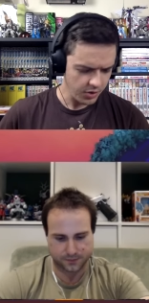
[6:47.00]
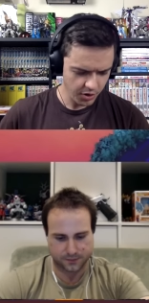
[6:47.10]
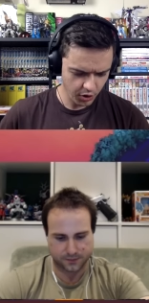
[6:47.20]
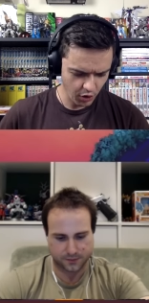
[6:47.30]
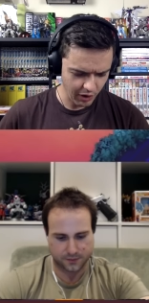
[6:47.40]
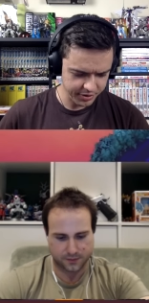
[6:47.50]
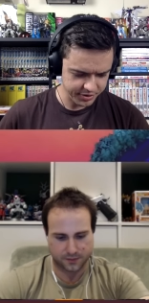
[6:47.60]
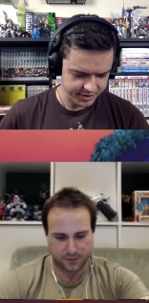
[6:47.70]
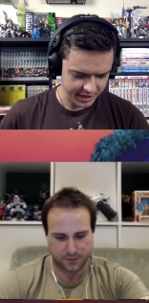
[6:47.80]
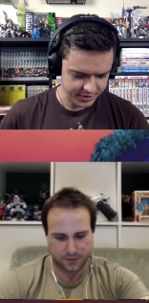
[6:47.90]
Speaker 1: I'm going right to this
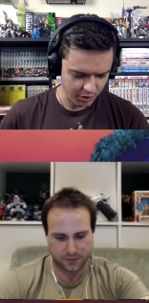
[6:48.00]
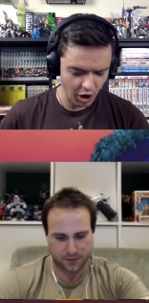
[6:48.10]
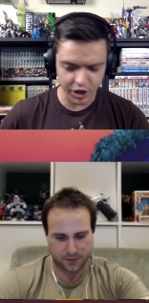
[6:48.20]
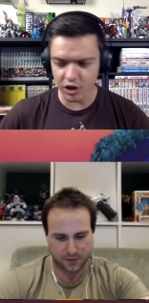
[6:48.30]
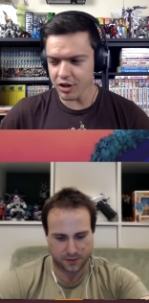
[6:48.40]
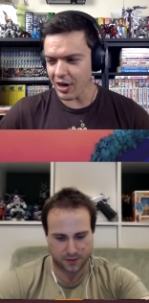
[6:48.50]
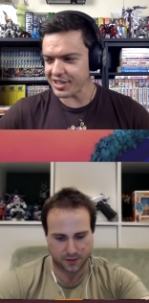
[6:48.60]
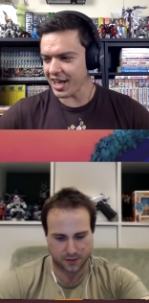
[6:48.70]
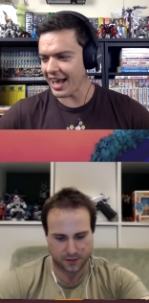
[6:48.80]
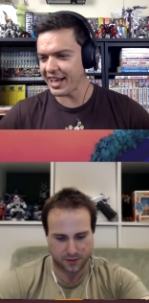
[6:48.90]
next one. Hercule on the right
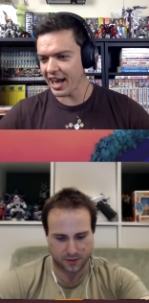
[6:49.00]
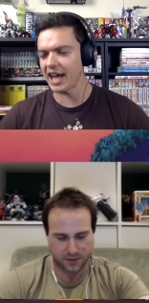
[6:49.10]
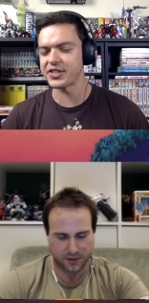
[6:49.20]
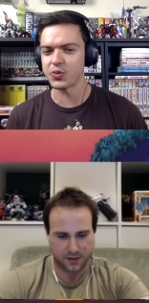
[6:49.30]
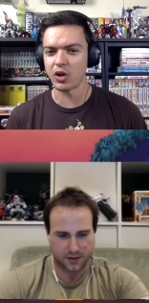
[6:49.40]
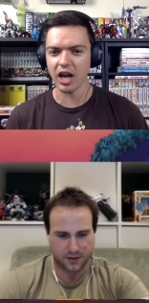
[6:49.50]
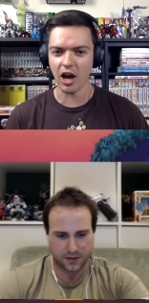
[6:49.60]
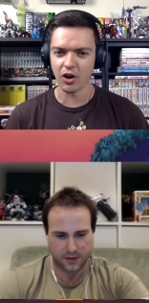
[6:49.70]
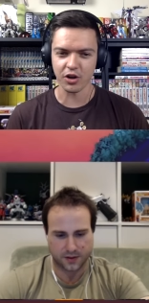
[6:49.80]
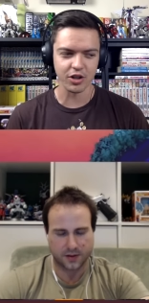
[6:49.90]
side again. I swear to God,
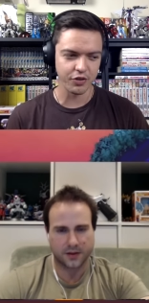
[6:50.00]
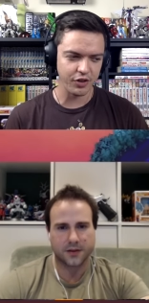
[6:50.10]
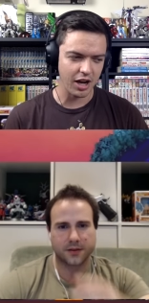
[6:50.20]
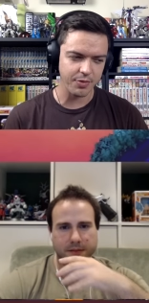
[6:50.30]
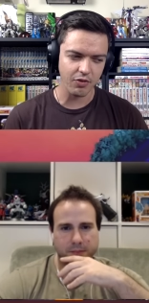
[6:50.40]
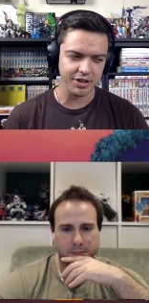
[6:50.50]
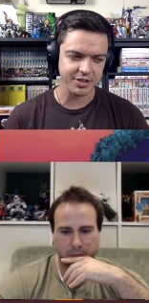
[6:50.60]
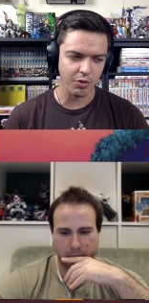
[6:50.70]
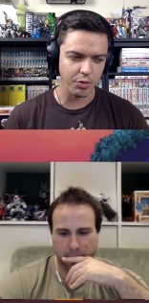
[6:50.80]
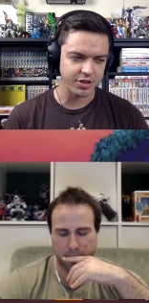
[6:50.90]
Hercule, if you end up on the right side
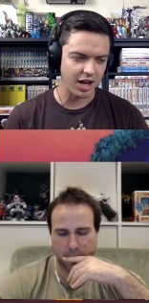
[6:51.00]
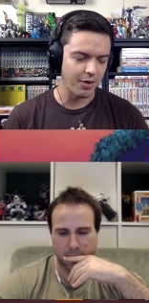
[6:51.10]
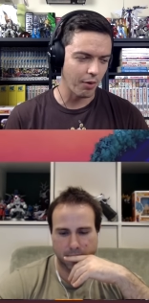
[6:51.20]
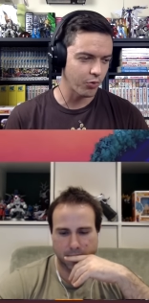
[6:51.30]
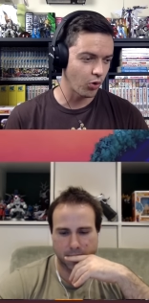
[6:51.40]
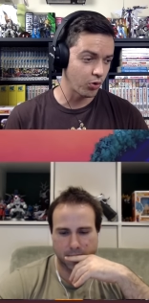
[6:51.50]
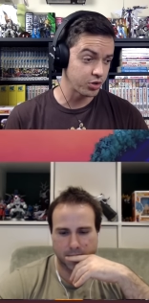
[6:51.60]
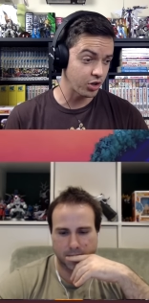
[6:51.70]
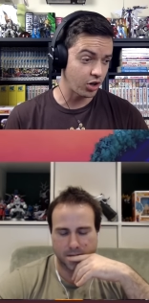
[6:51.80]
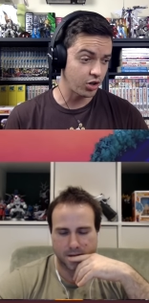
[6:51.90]
one more time, I'm going to
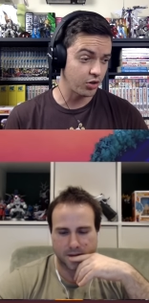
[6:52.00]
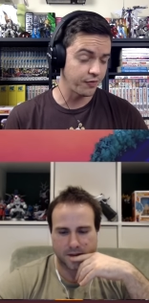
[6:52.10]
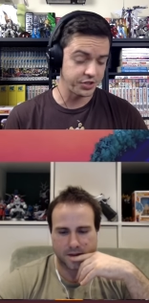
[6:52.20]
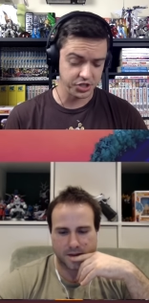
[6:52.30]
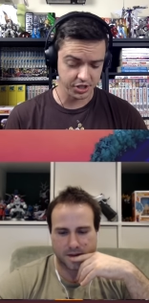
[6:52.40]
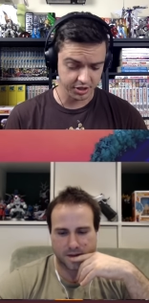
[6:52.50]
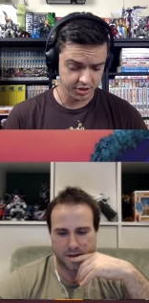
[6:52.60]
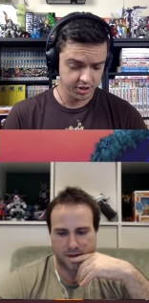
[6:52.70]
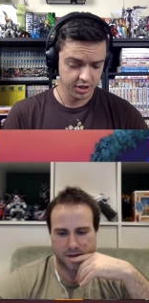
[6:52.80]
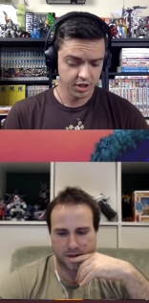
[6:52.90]
call Vegeta.
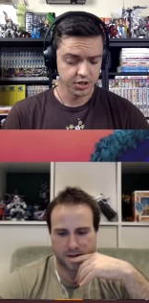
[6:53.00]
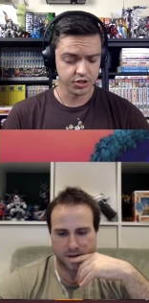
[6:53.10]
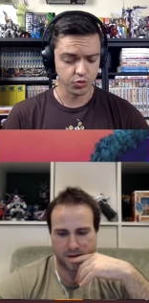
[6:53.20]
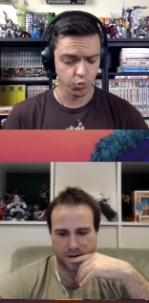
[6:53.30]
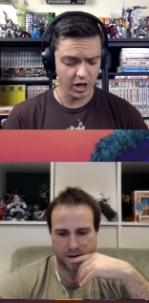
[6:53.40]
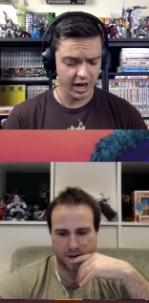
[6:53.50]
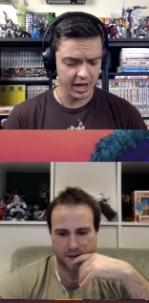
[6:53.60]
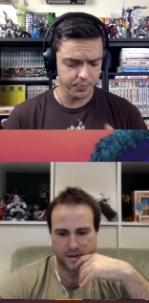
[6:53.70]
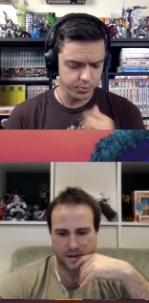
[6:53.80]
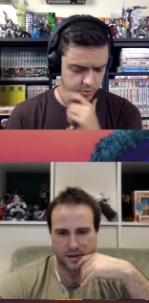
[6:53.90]

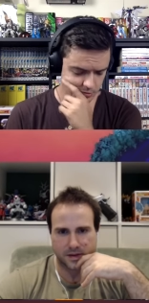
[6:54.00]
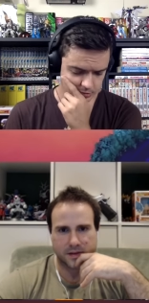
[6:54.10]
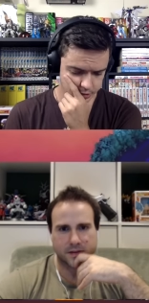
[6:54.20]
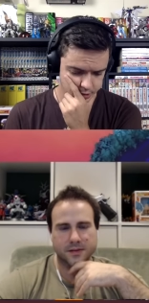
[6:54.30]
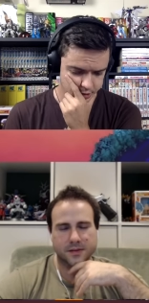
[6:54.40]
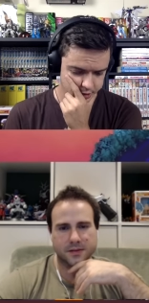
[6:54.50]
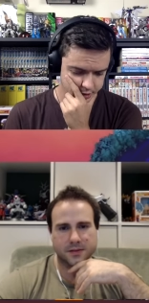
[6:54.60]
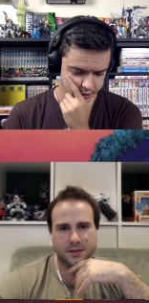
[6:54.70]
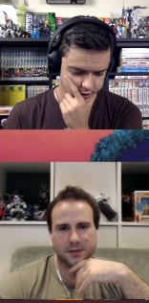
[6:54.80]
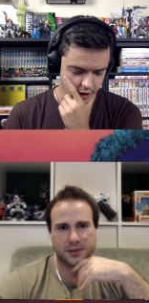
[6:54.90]
Swipe.
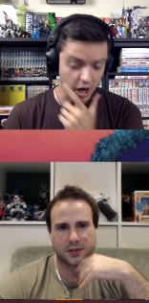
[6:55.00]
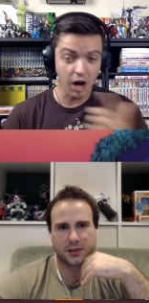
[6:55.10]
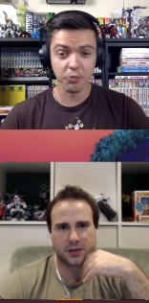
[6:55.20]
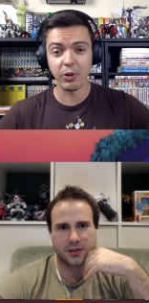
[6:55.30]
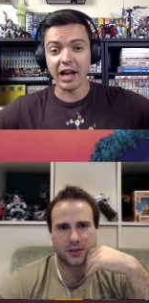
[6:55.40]
Oh, we